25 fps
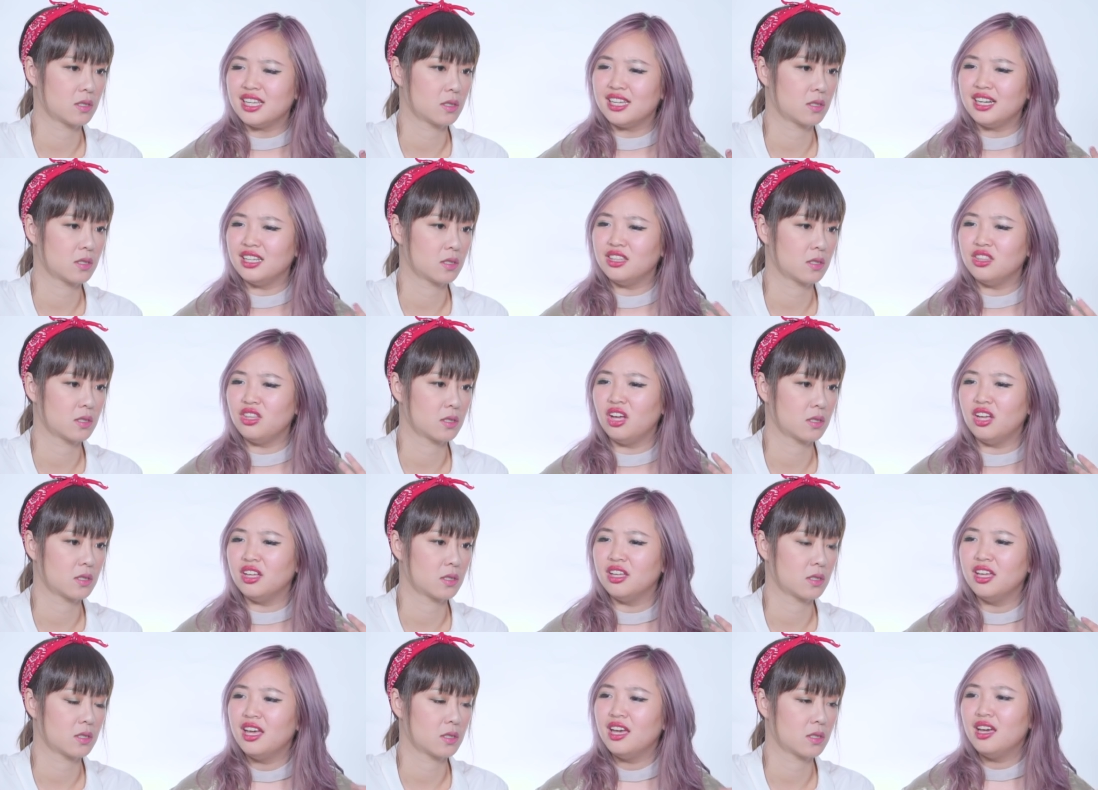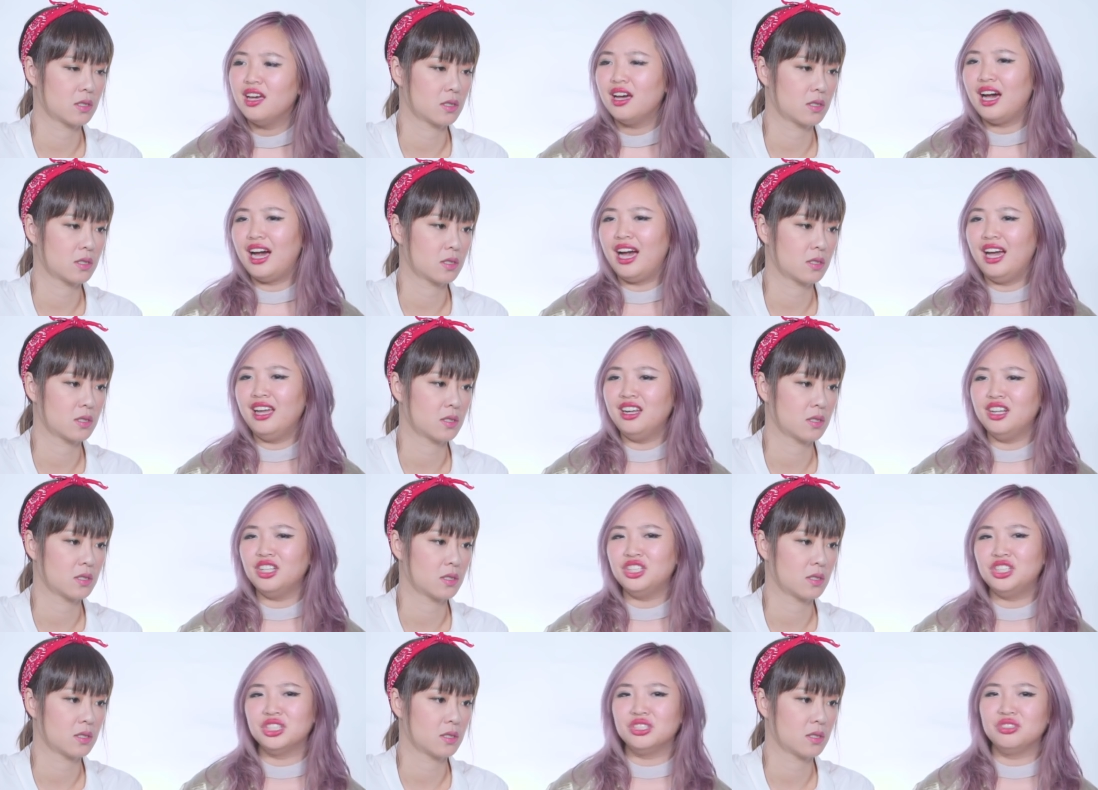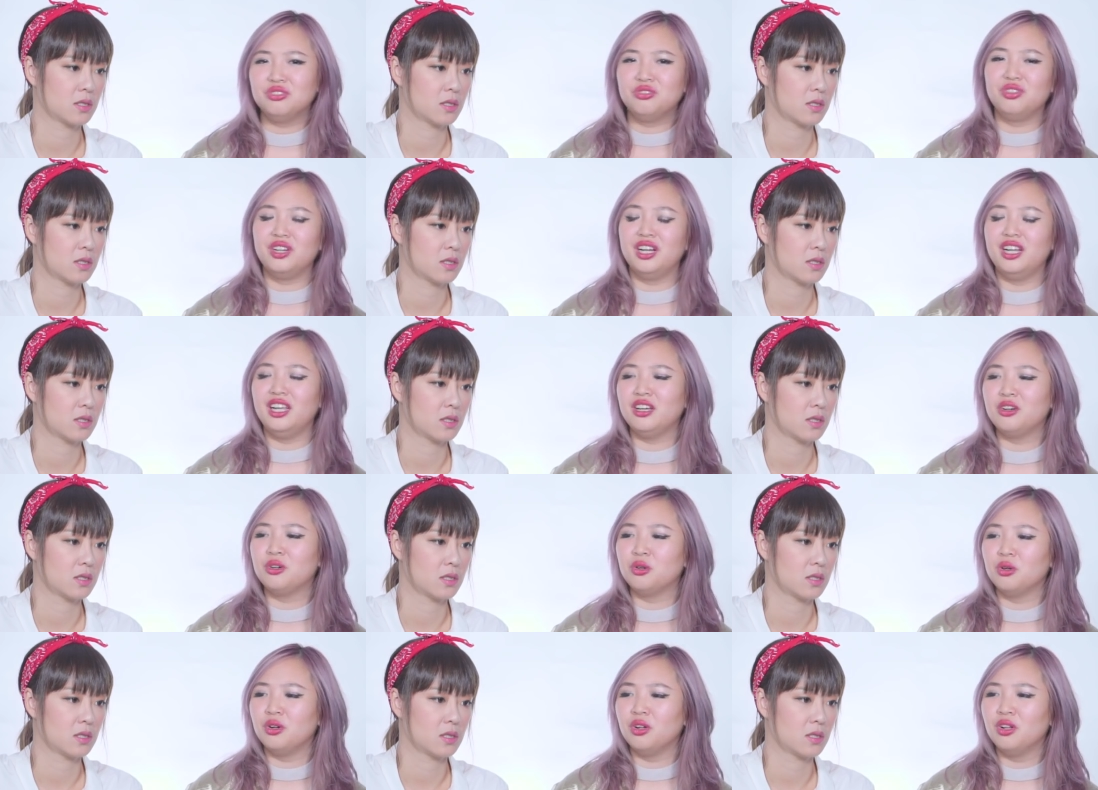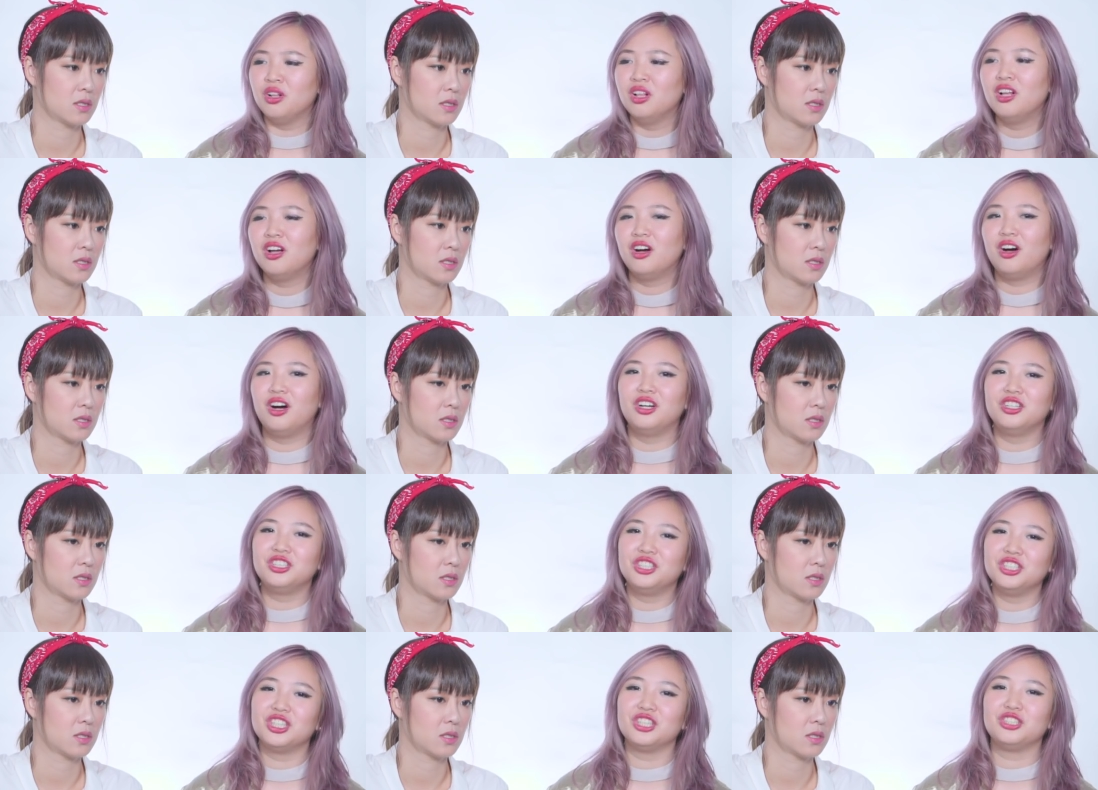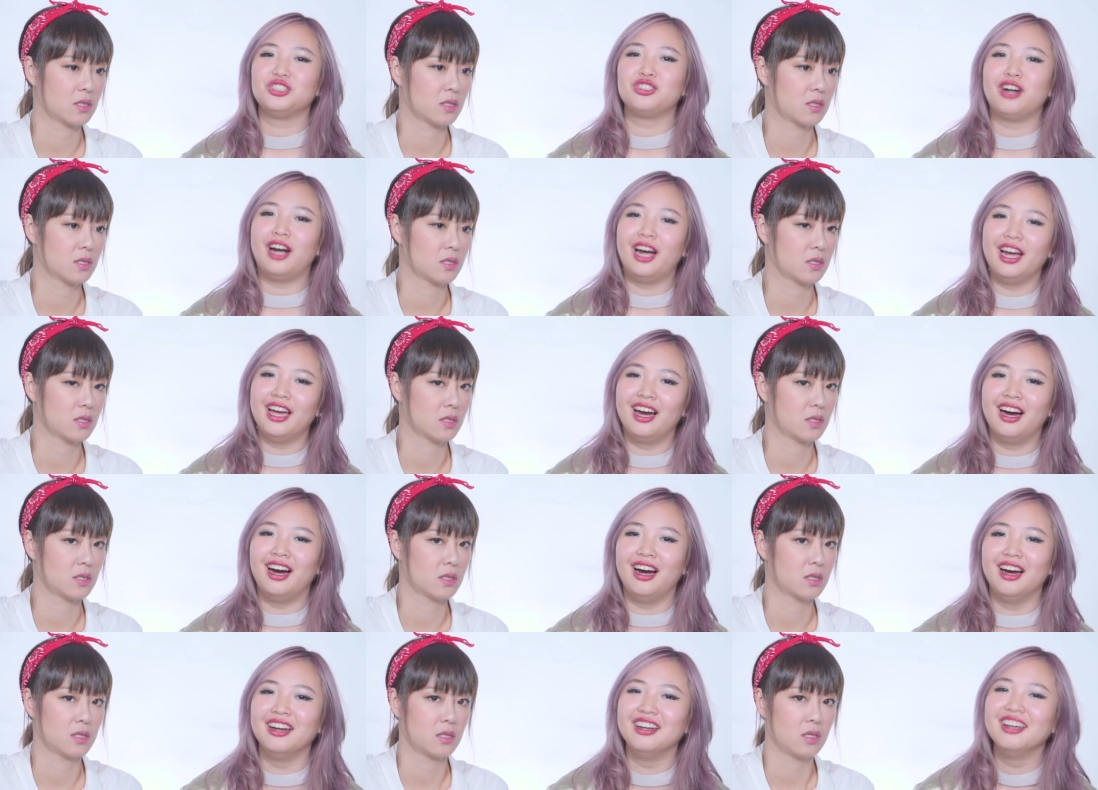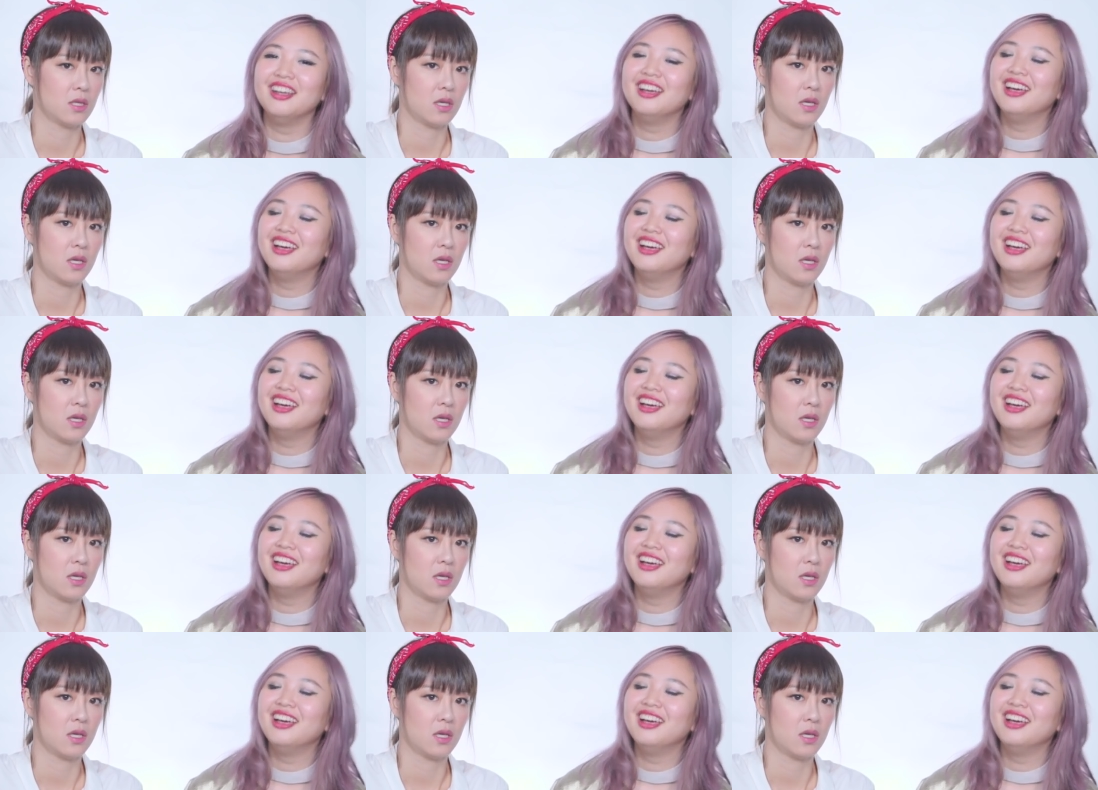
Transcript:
Speaker 1: and I thought either she's really cool or she's a tryhard.